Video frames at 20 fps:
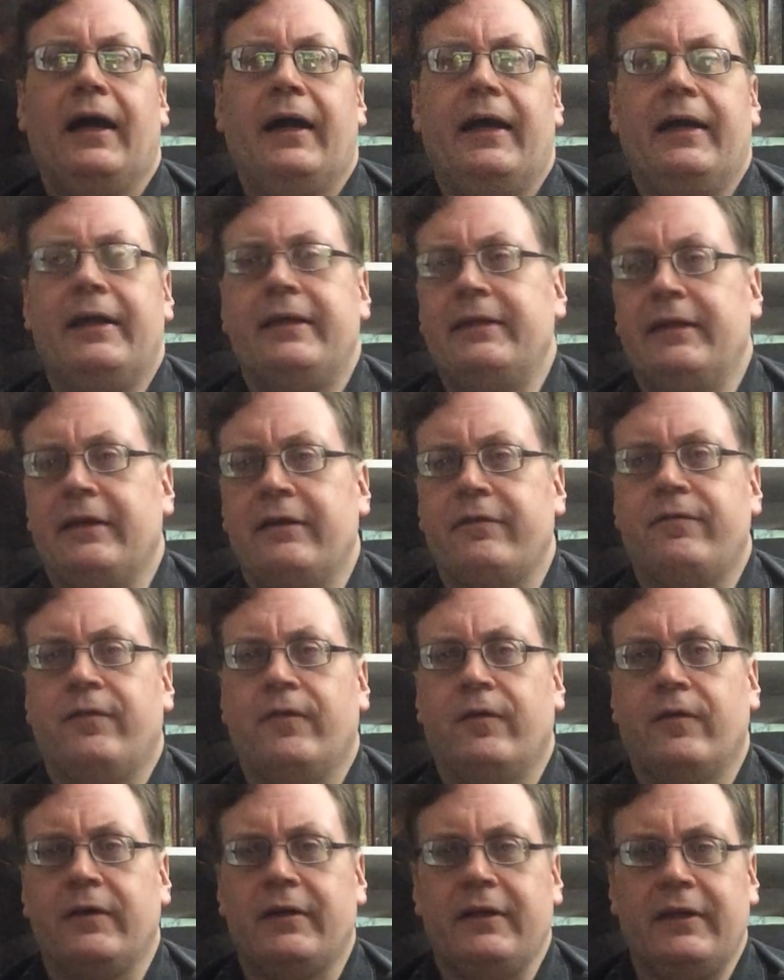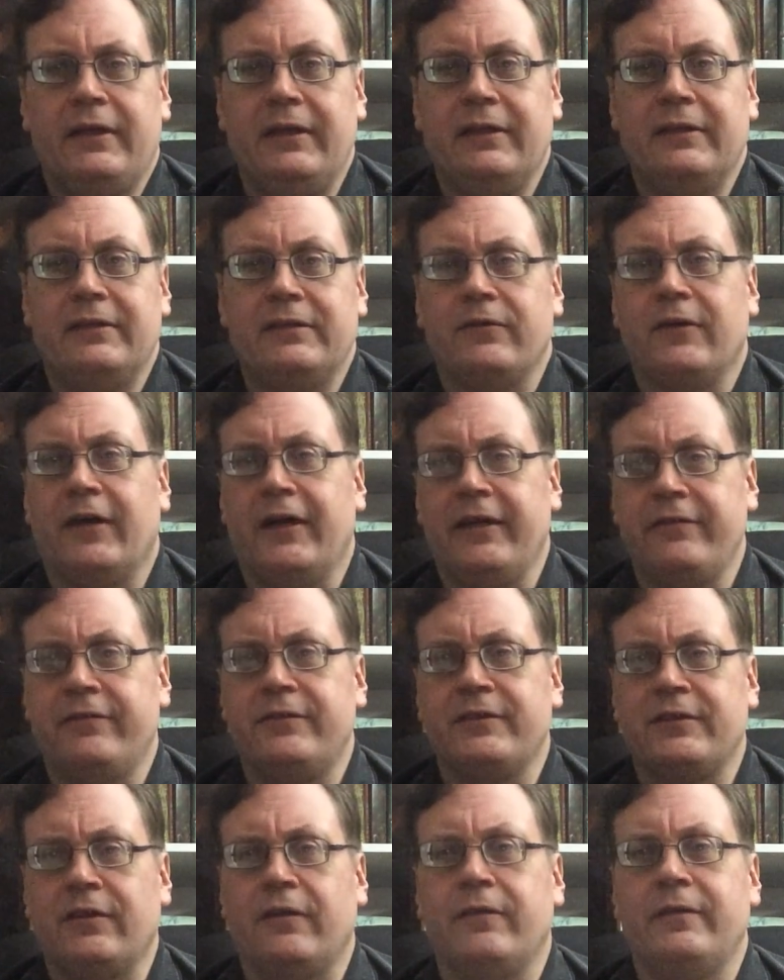and therefore his life
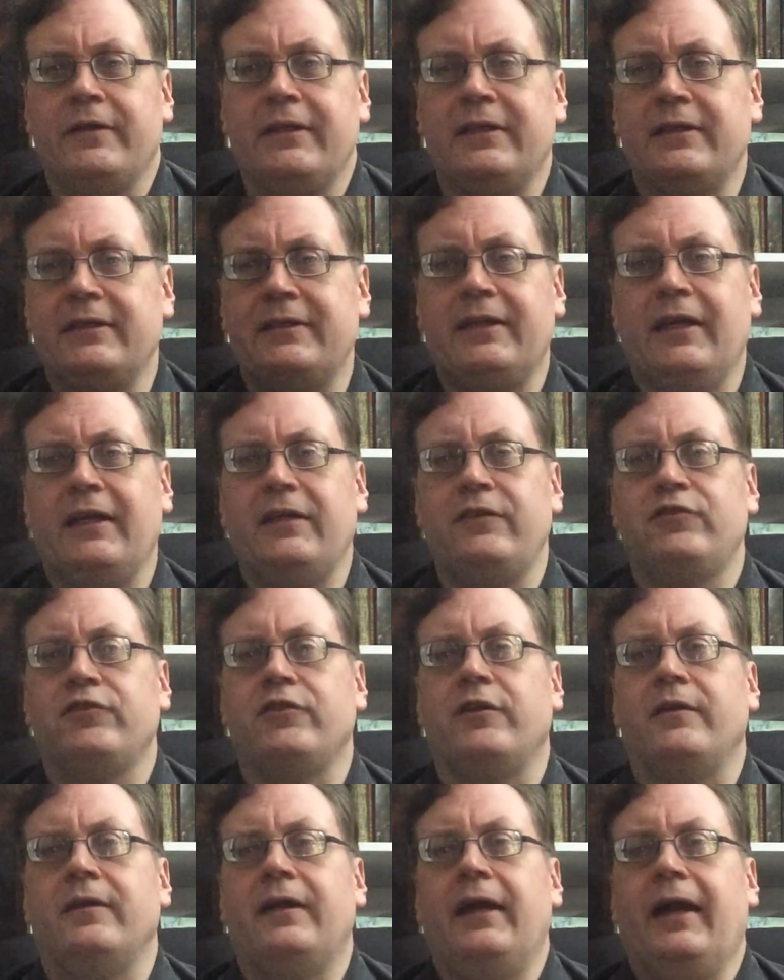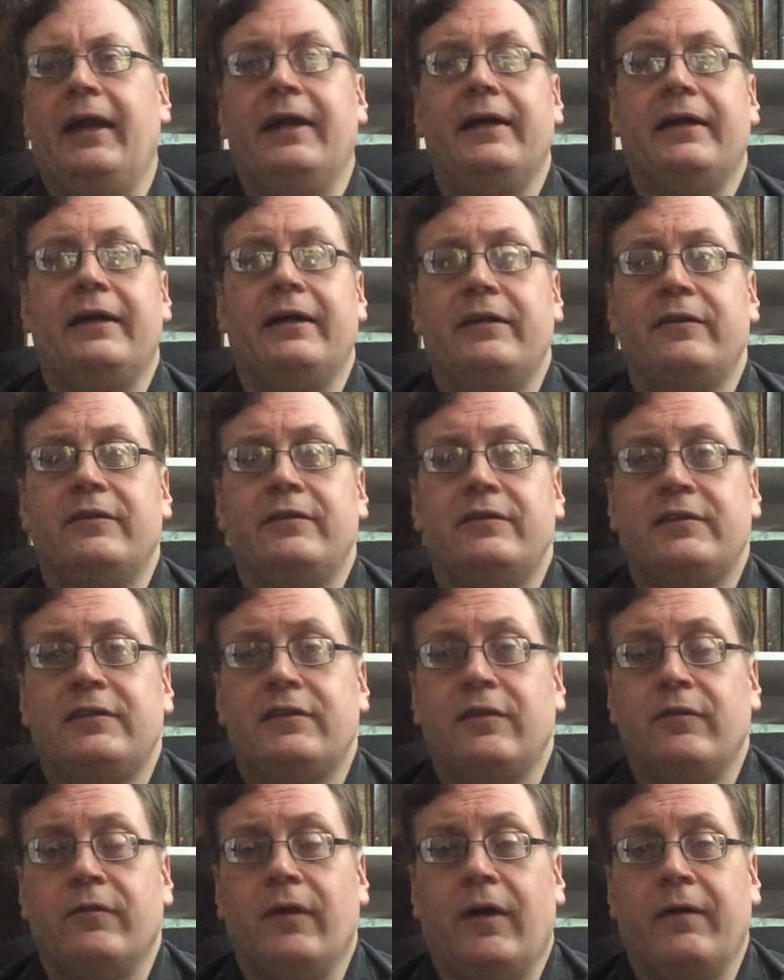is already in danger. And
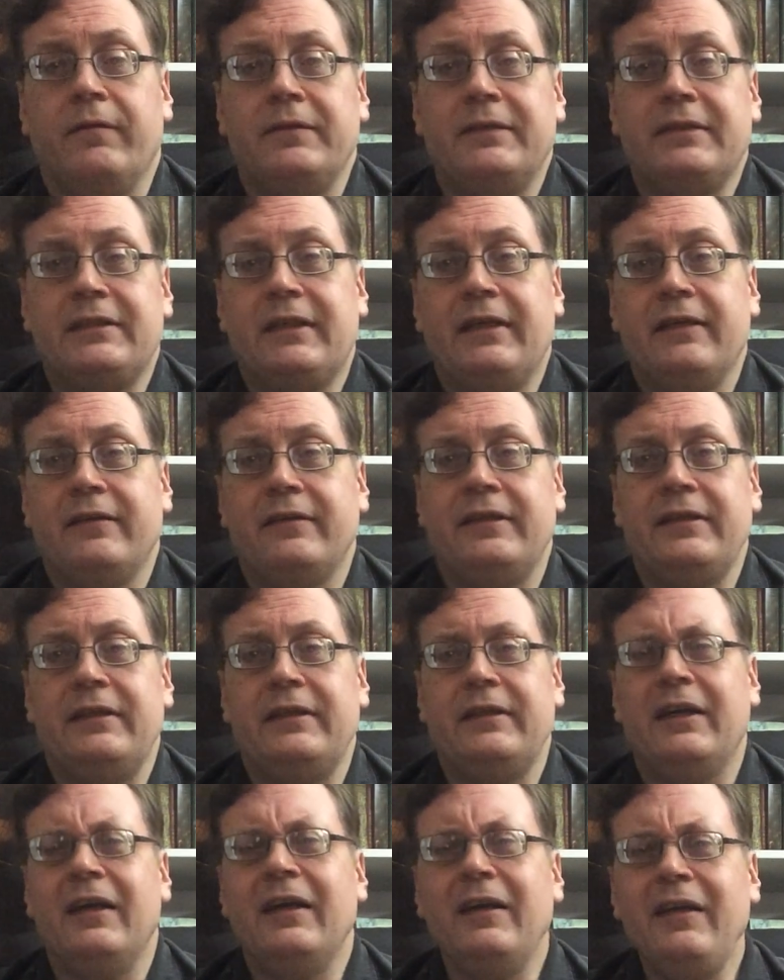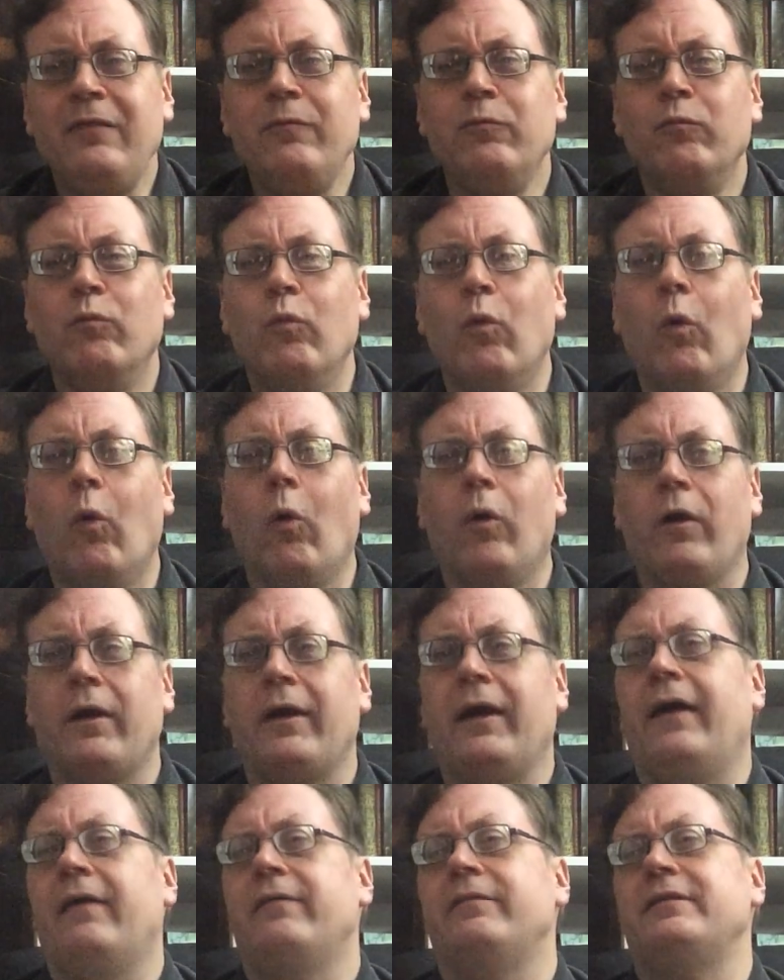so Robin's killing
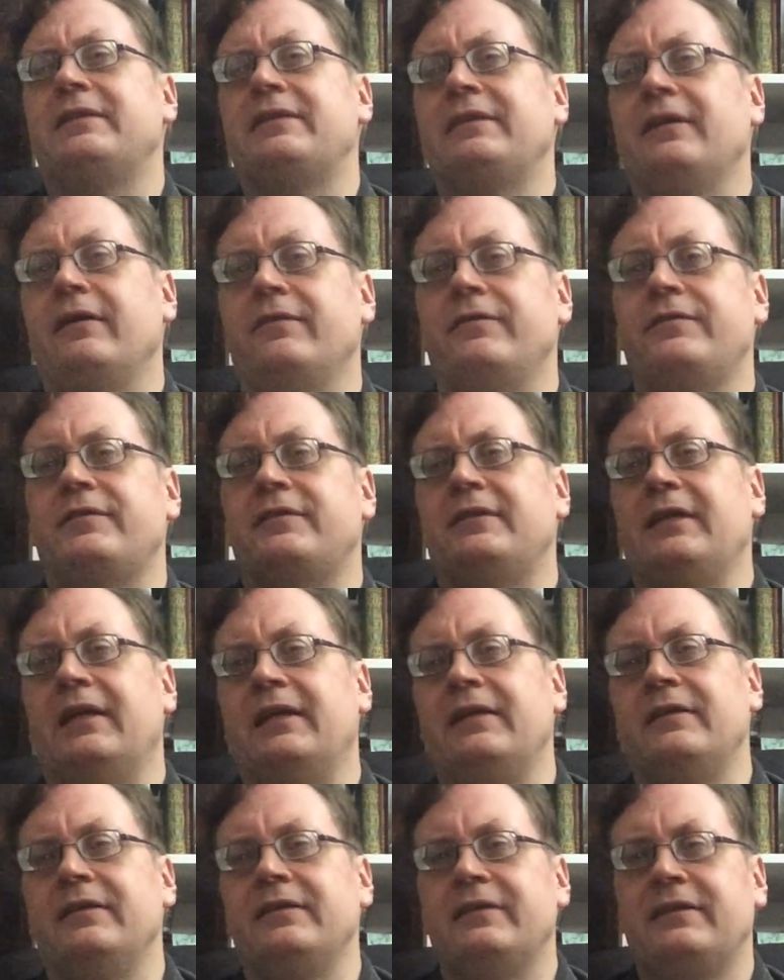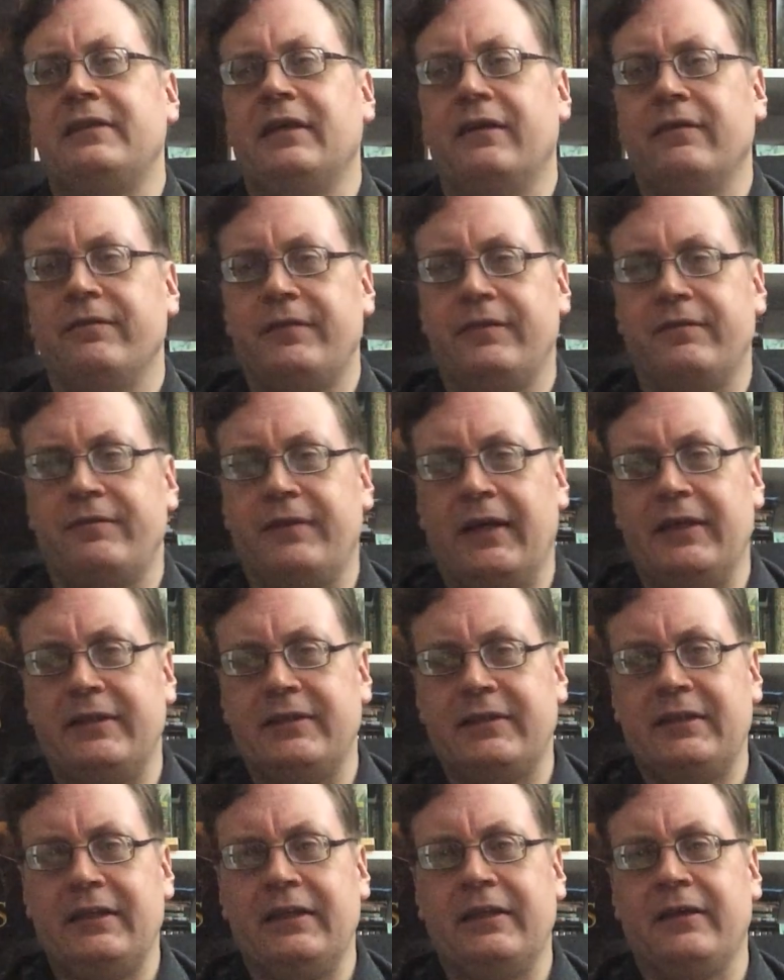more of a
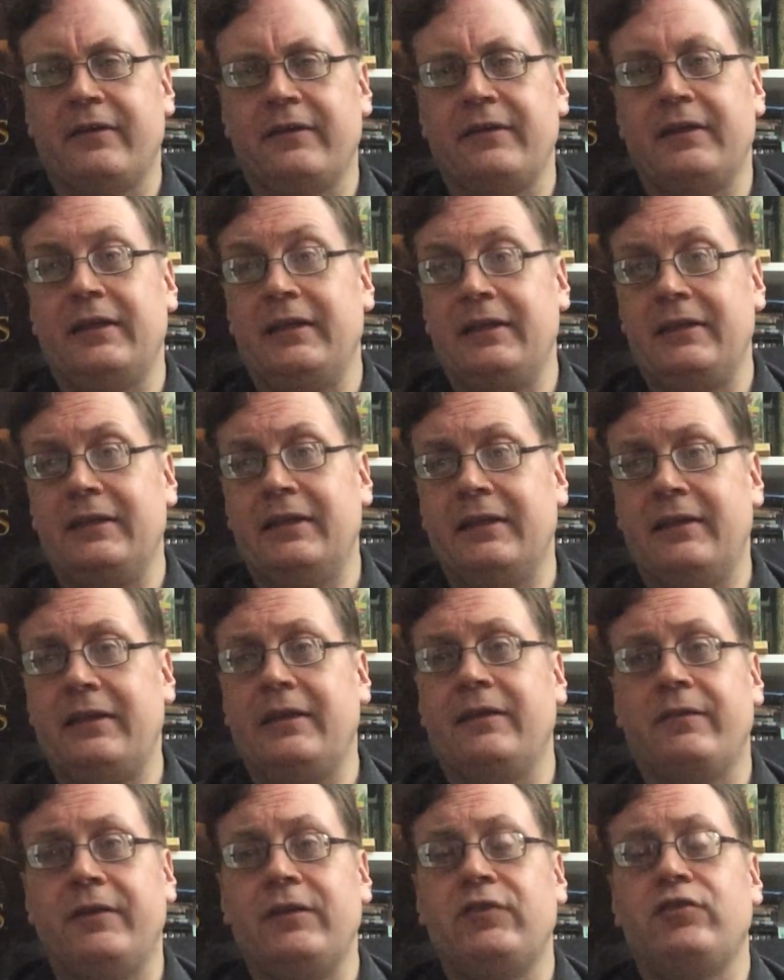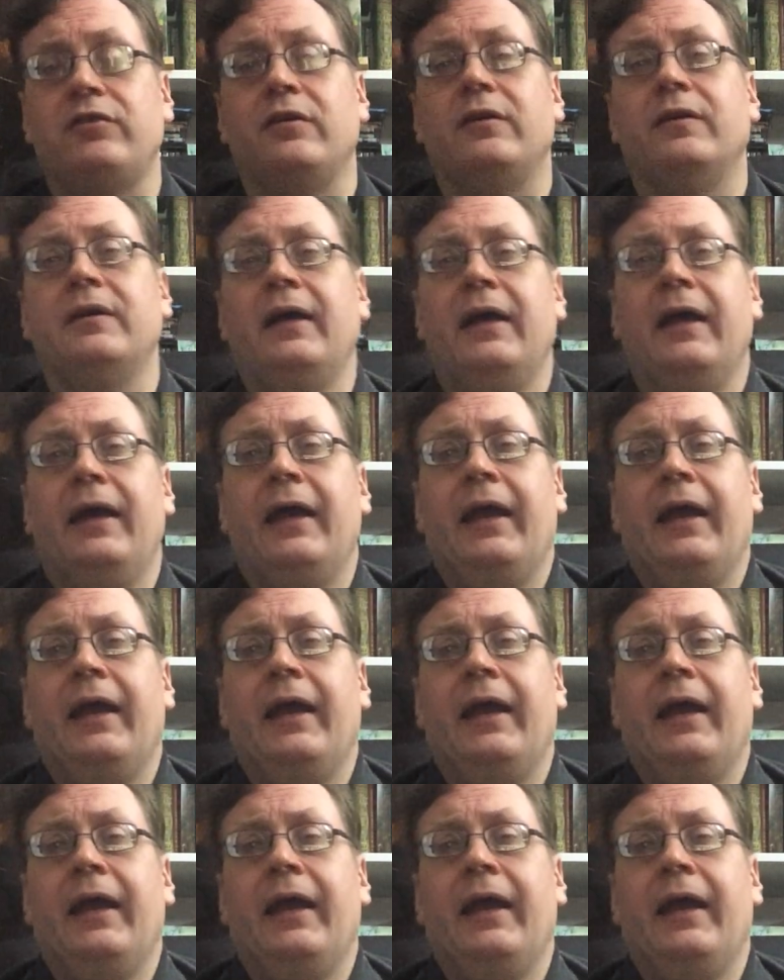self-defense here than he did in the original.